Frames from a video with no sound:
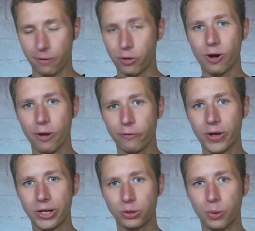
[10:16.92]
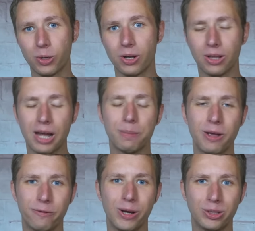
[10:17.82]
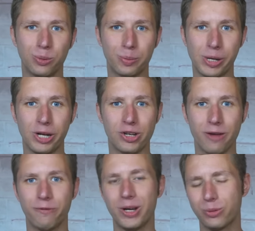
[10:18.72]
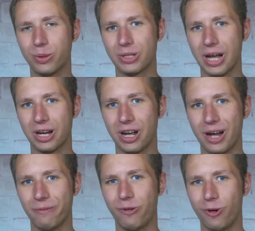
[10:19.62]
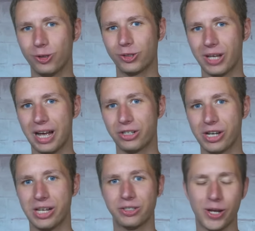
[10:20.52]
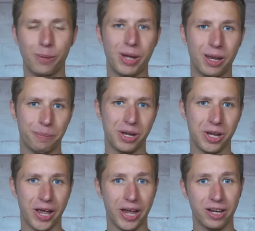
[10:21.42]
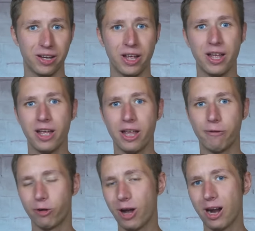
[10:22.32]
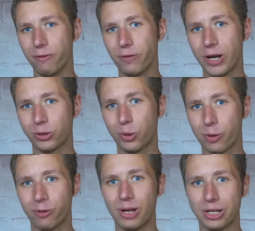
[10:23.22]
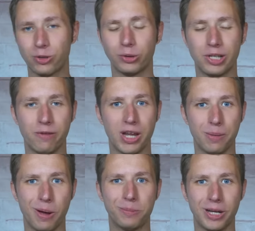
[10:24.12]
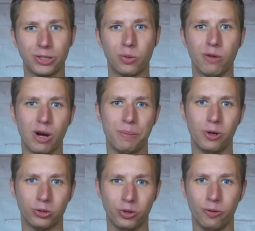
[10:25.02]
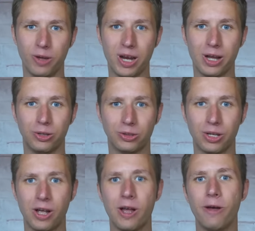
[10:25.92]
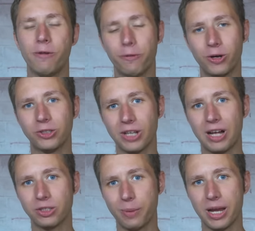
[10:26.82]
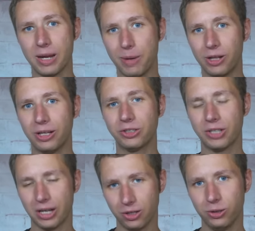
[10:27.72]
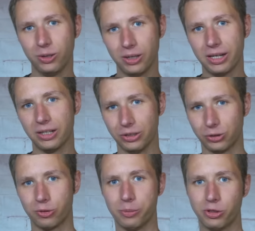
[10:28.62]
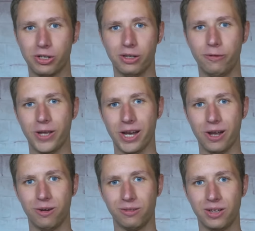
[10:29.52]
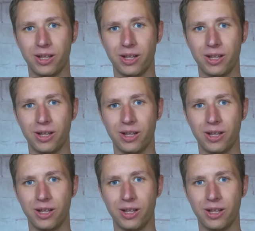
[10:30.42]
If you're on Facebook, you can like my Facebook page at facebook.com forward slash antennamanpa. If you're not on Facebook and would like to receive email updates whenever I post new videos, feel free to sign up to my email list. I include a link in the description of the video.